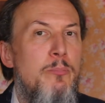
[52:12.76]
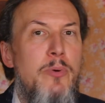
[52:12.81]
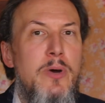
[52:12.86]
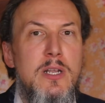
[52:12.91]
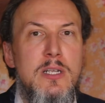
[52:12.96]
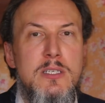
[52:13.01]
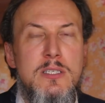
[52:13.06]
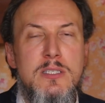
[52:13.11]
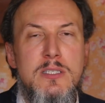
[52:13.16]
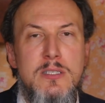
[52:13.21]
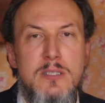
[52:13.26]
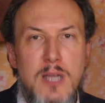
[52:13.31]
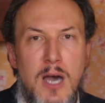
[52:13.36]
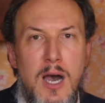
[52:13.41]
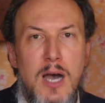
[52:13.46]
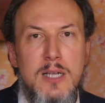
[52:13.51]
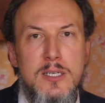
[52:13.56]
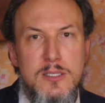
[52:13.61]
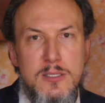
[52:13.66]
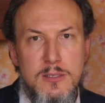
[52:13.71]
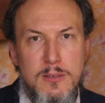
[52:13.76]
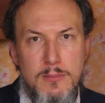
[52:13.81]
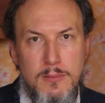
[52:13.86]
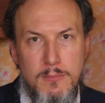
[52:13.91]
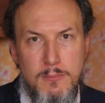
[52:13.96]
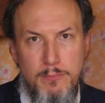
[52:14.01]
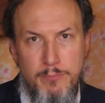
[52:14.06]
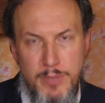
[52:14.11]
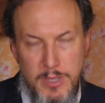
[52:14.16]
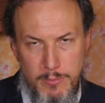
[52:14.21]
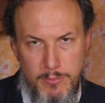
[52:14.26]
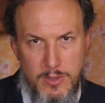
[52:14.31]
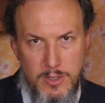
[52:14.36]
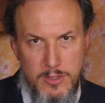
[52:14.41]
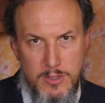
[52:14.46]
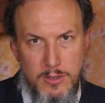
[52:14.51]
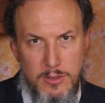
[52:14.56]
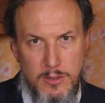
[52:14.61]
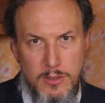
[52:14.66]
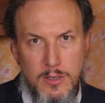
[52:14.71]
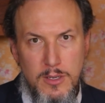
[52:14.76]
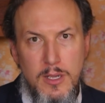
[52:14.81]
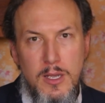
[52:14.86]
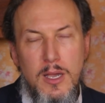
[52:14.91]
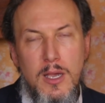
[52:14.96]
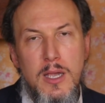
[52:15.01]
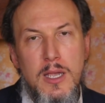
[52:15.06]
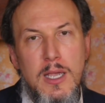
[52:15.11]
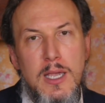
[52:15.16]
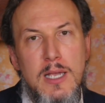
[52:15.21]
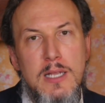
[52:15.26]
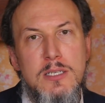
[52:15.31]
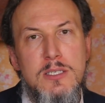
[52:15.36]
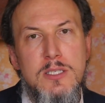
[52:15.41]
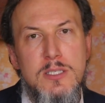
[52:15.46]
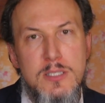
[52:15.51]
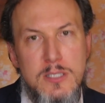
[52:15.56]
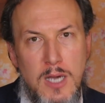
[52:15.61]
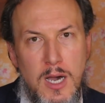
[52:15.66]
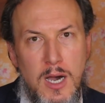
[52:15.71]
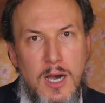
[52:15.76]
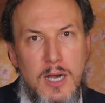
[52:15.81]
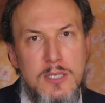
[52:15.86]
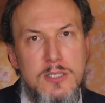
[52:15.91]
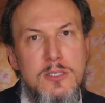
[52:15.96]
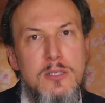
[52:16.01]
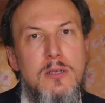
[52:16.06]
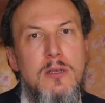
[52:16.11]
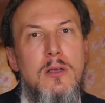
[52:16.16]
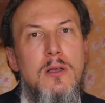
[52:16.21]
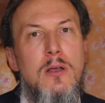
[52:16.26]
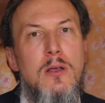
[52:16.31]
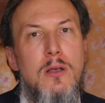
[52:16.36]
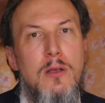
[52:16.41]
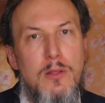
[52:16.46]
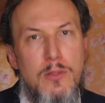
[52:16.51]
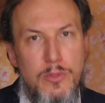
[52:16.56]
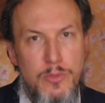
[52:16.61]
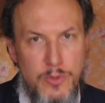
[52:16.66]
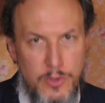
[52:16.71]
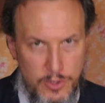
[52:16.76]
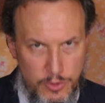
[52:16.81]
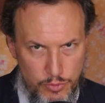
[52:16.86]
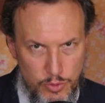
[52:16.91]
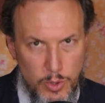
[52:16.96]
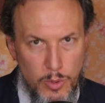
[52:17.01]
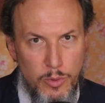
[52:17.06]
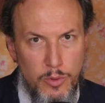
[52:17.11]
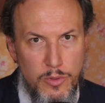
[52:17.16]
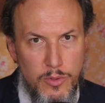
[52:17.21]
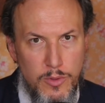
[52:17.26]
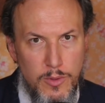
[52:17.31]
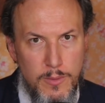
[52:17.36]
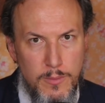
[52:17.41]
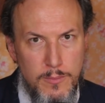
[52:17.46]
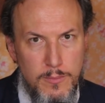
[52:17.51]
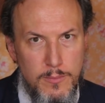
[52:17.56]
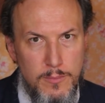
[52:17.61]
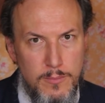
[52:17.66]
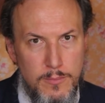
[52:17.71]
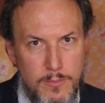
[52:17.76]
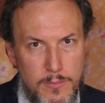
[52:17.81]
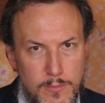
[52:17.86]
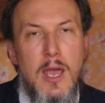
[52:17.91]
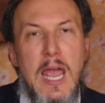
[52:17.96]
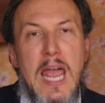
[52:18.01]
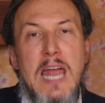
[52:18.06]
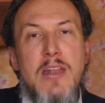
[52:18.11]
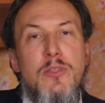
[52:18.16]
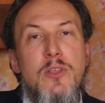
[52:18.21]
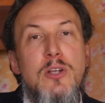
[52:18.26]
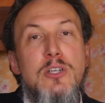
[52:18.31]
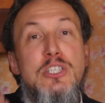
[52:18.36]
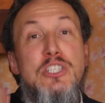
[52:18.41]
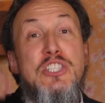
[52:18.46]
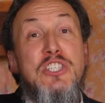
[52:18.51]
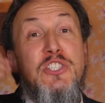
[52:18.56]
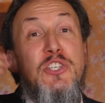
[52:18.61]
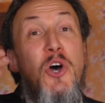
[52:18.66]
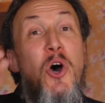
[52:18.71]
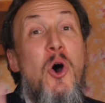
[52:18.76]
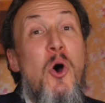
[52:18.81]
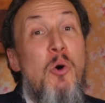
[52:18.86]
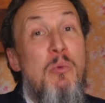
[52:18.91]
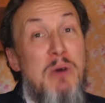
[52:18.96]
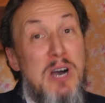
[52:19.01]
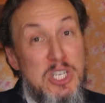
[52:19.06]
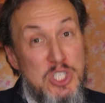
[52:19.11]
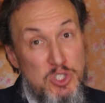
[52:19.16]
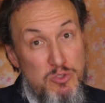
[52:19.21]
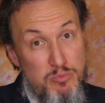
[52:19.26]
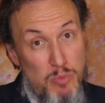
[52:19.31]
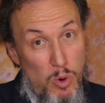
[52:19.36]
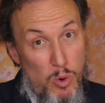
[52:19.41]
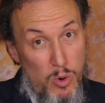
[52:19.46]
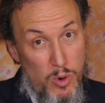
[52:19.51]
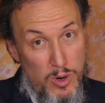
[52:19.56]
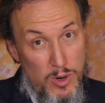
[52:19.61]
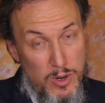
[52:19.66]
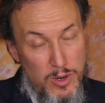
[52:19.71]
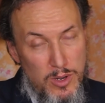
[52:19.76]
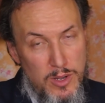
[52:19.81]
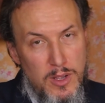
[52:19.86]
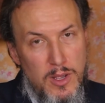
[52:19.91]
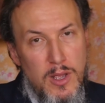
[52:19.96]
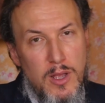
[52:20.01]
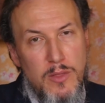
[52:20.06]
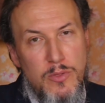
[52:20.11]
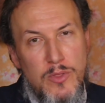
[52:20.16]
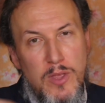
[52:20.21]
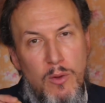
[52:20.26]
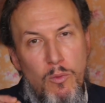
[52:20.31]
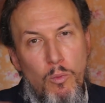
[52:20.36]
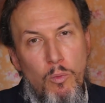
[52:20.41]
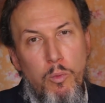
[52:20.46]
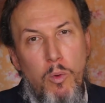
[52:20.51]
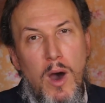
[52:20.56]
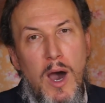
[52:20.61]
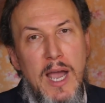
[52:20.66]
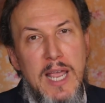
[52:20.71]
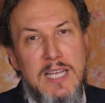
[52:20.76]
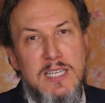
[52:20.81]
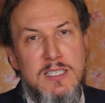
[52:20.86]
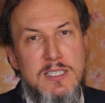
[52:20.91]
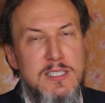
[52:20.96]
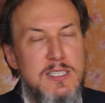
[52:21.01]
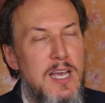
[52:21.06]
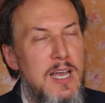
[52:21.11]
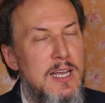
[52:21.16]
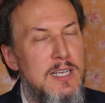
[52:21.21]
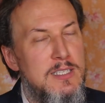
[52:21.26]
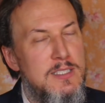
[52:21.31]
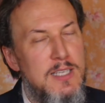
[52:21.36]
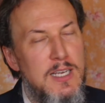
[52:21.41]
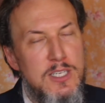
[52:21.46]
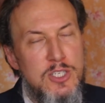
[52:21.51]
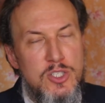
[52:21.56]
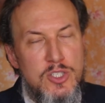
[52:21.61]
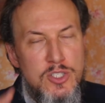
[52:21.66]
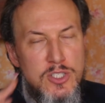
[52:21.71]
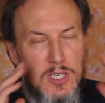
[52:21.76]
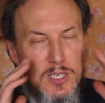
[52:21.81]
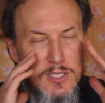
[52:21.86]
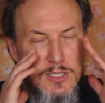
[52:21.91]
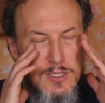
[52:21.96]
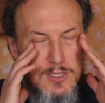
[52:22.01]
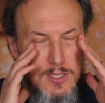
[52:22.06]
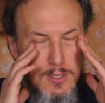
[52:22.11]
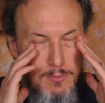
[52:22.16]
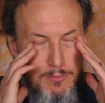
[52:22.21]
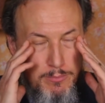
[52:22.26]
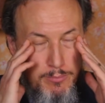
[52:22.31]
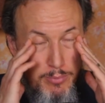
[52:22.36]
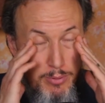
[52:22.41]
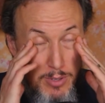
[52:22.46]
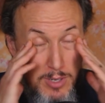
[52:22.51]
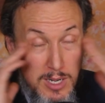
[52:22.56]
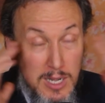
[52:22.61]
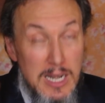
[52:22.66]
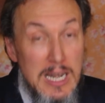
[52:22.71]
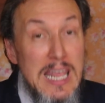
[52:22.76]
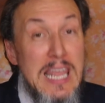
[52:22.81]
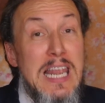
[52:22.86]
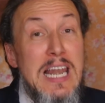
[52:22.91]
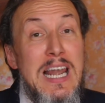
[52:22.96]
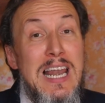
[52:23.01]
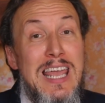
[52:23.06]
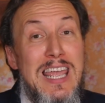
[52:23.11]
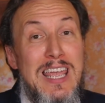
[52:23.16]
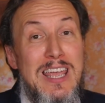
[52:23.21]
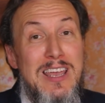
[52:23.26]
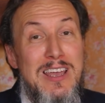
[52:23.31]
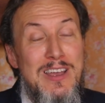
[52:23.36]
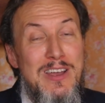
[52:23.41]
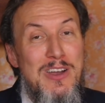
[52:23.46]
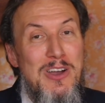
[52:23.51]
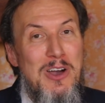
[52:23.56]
but it's not biblical. It's not the truth. And there's so much more that Wyatt says that's just completely